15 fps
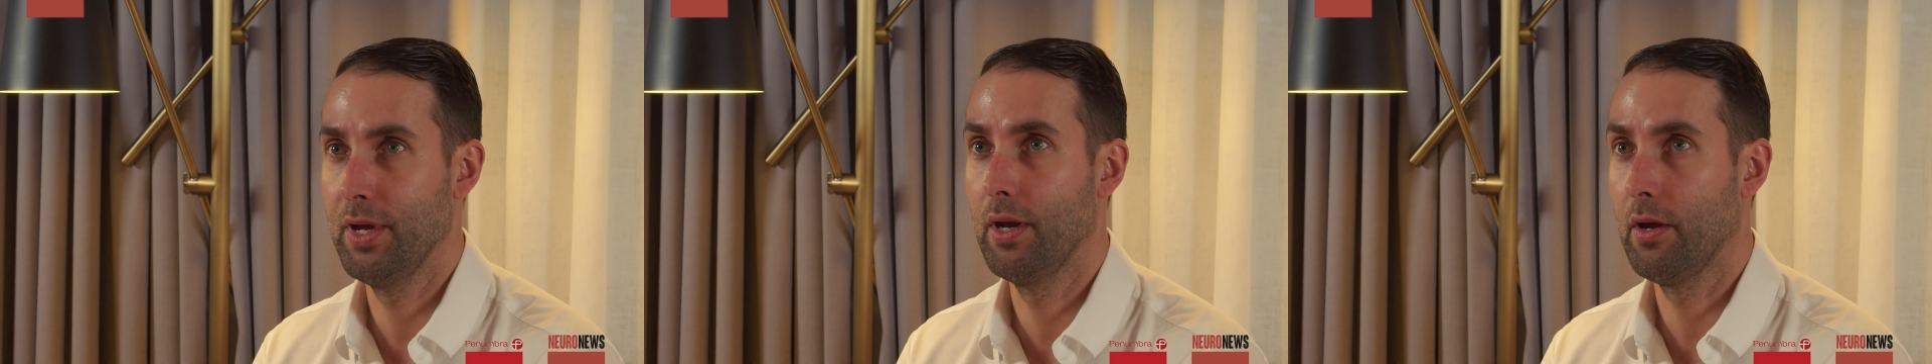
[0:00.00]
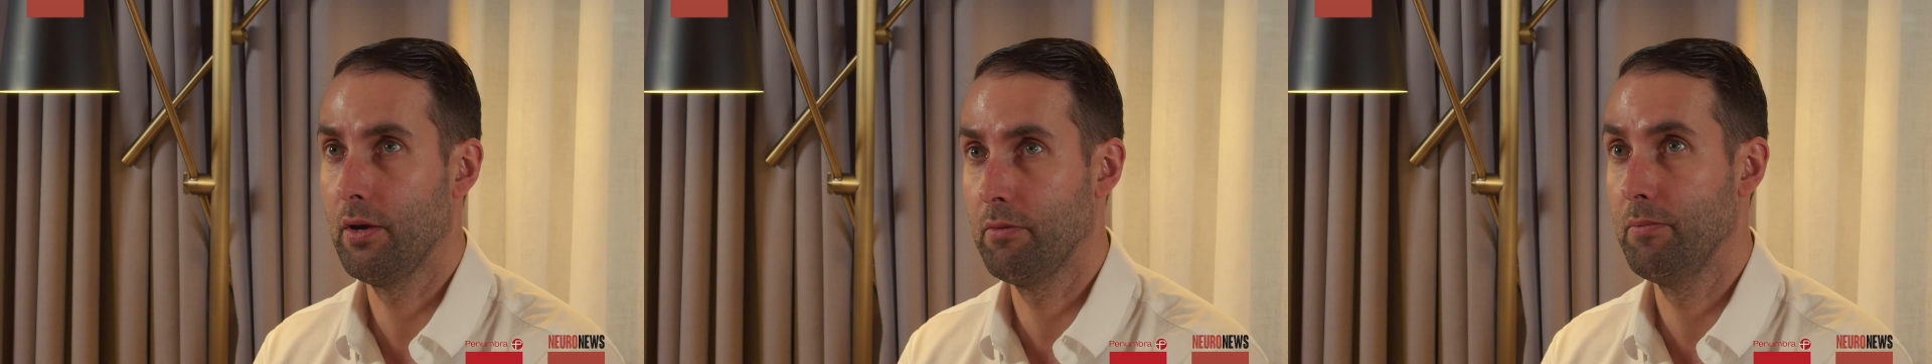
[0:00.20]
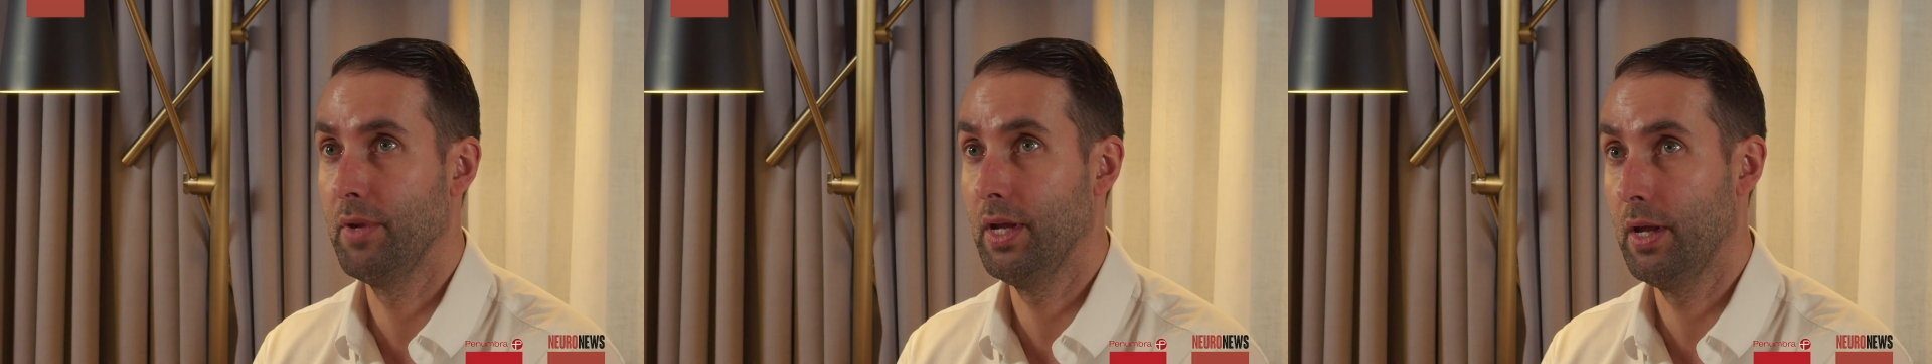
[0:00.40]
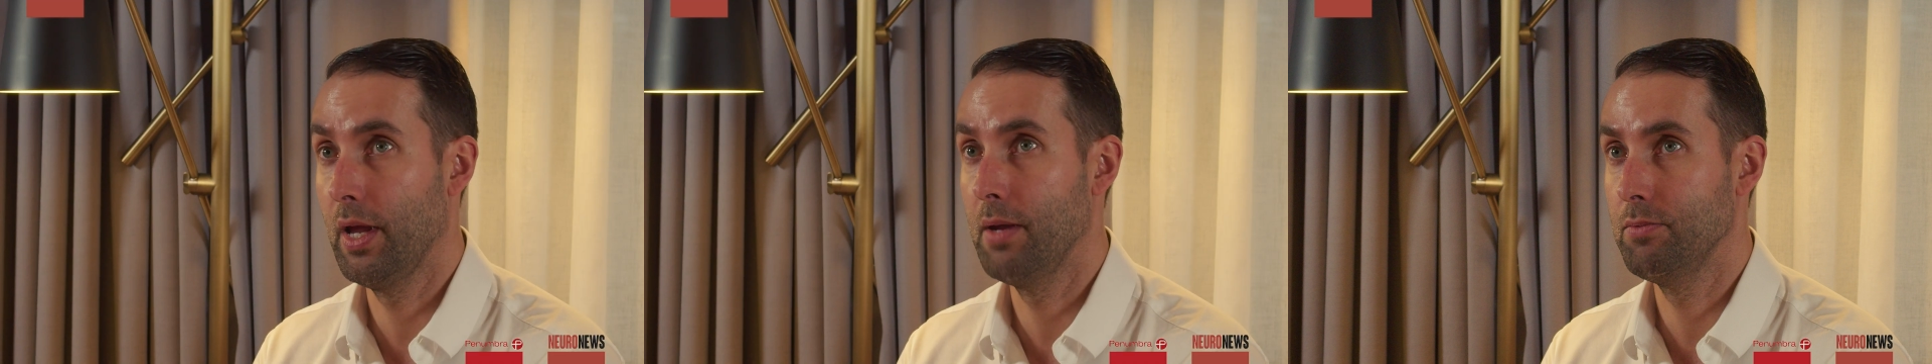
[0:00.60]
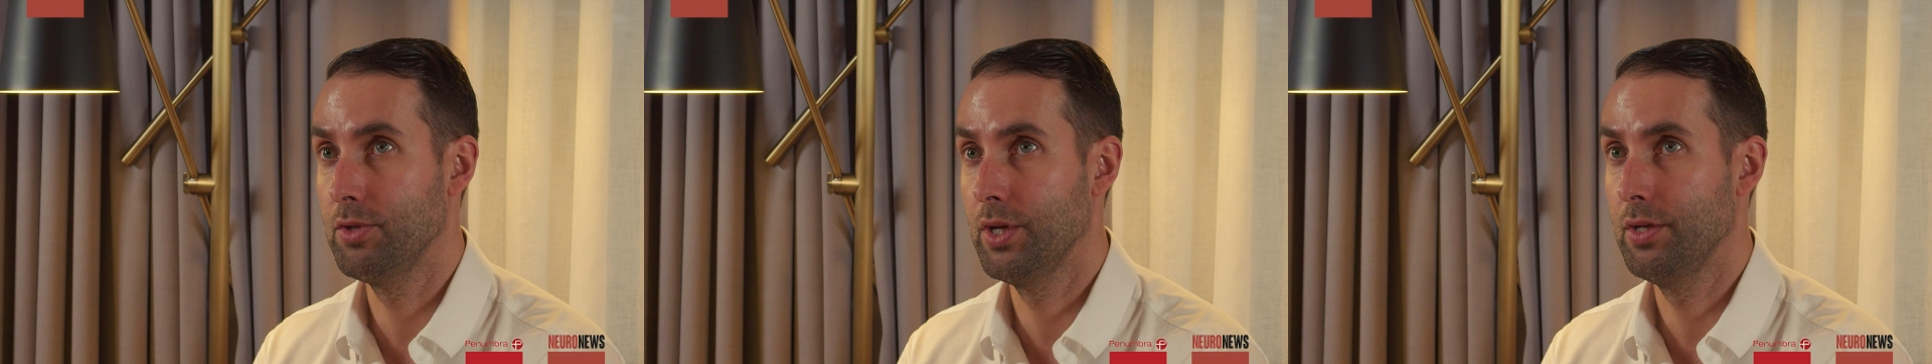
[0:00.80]
another big
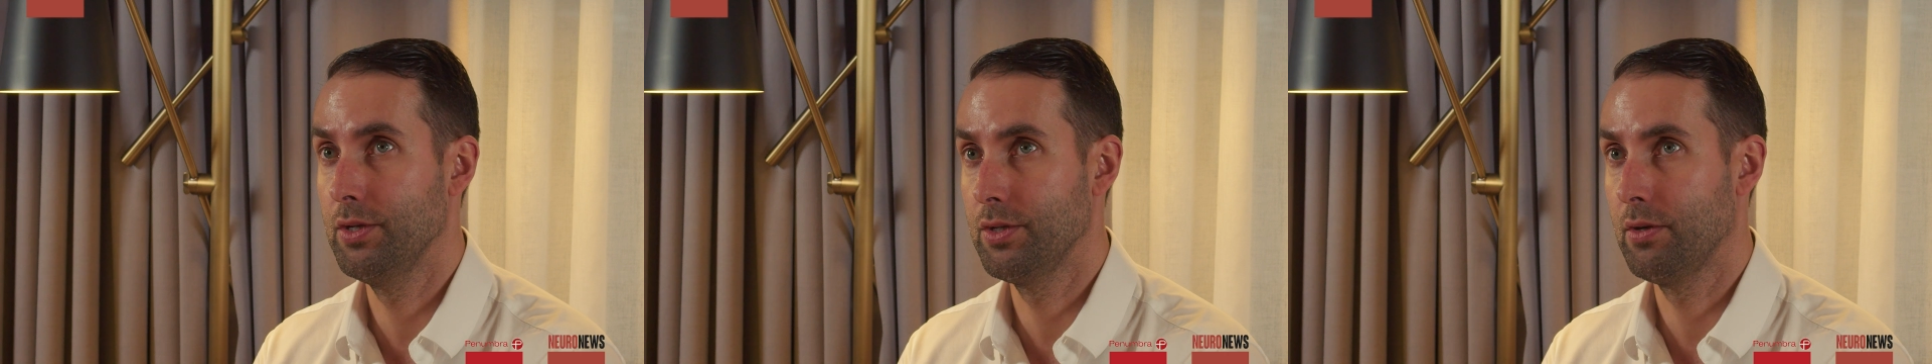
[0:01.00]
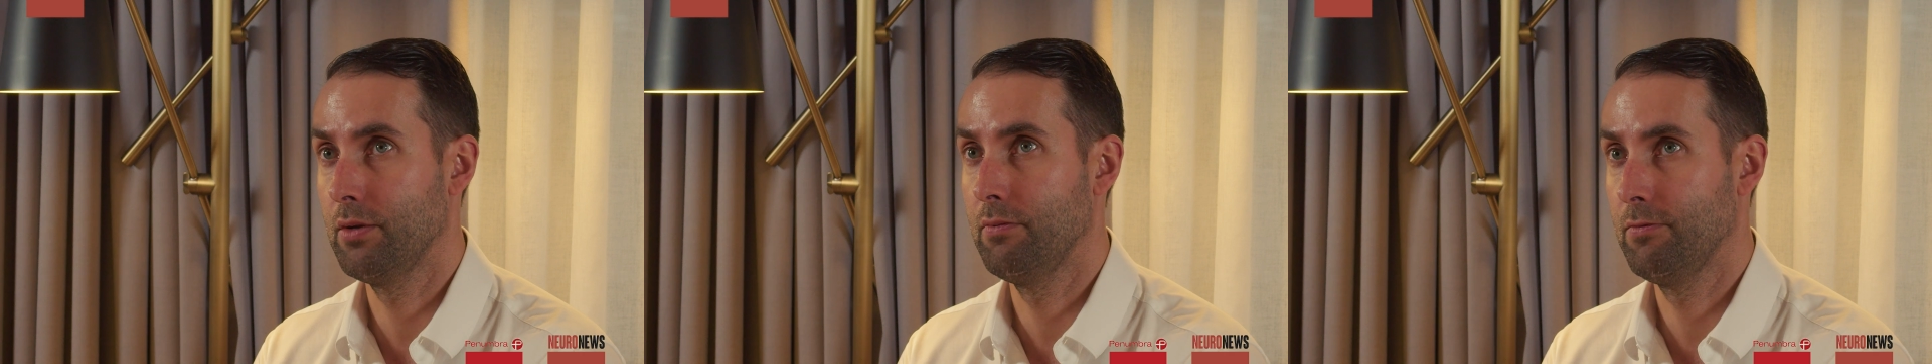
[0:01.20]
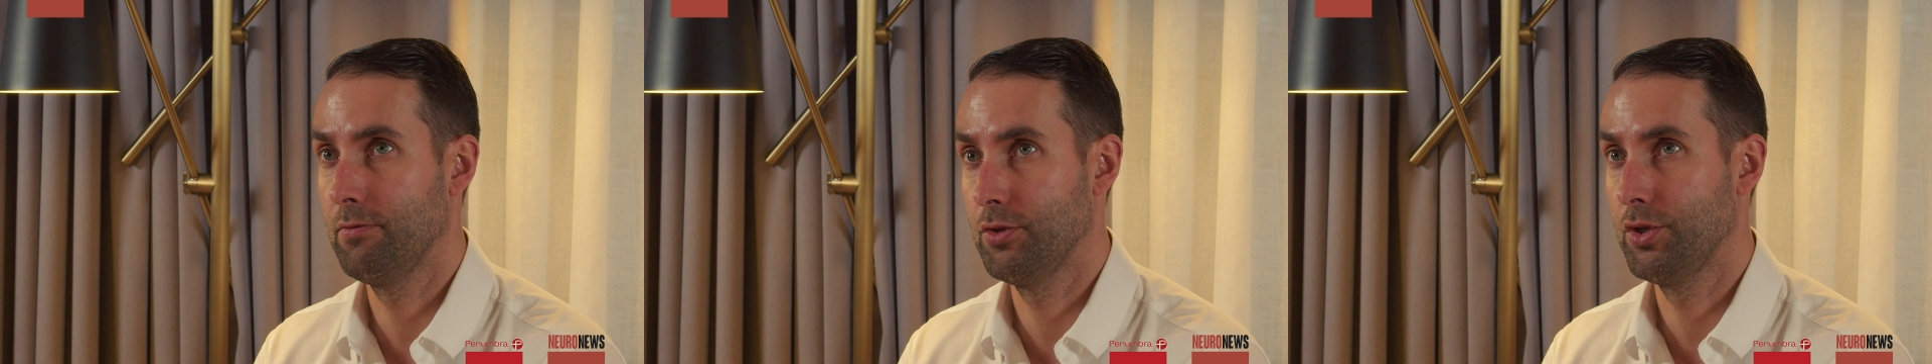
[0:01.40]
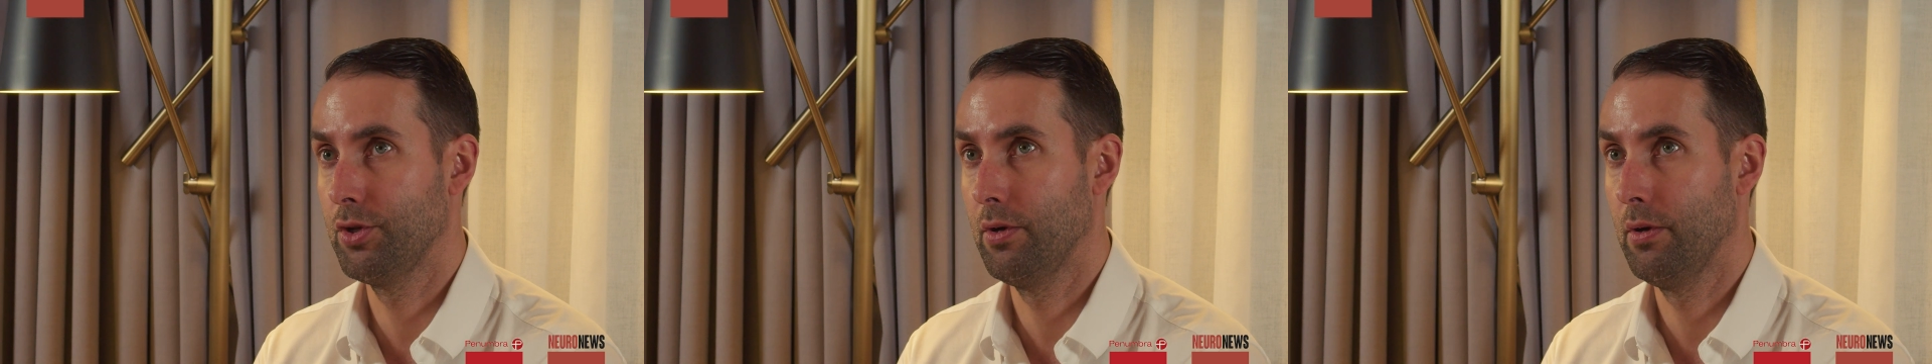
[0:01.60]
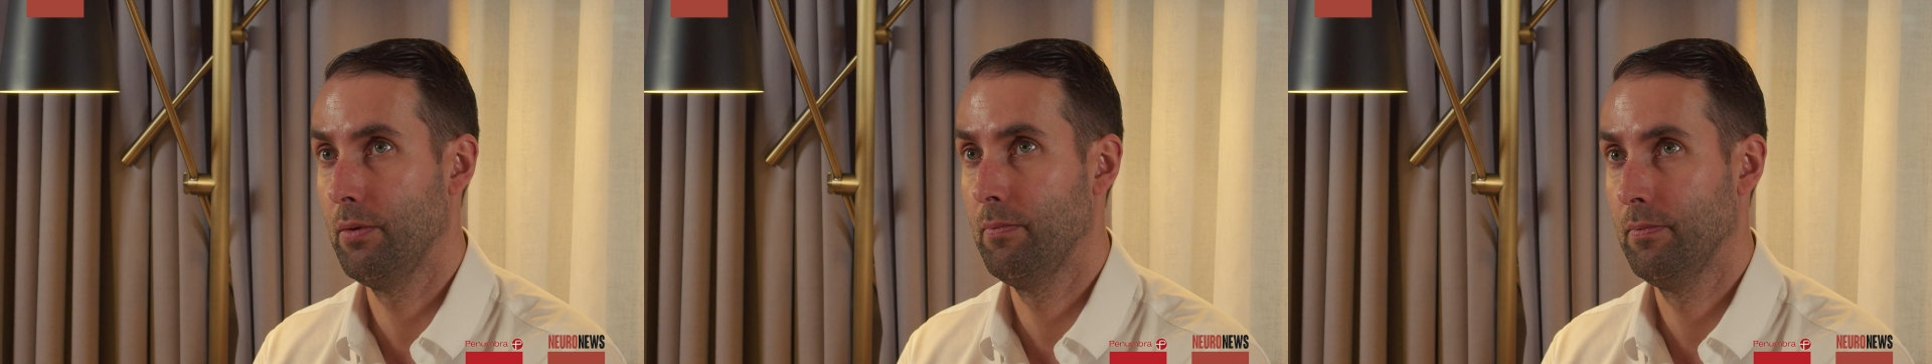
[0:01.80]
game changer for
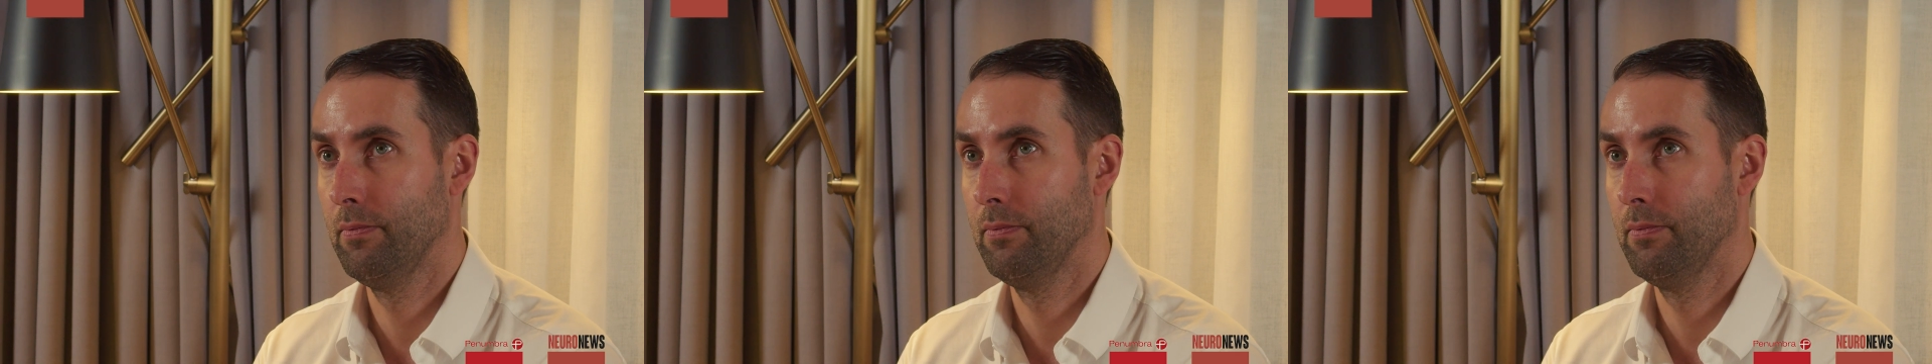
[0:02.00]
sure.